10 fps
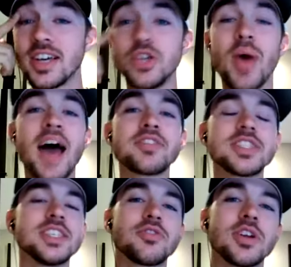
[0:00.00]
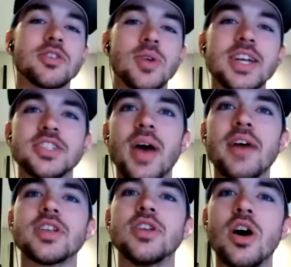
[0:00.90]
you have to see the front of the race you
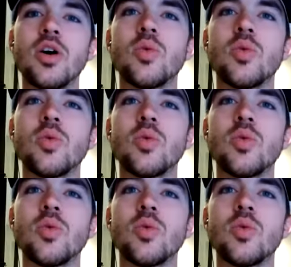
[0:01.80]
have to know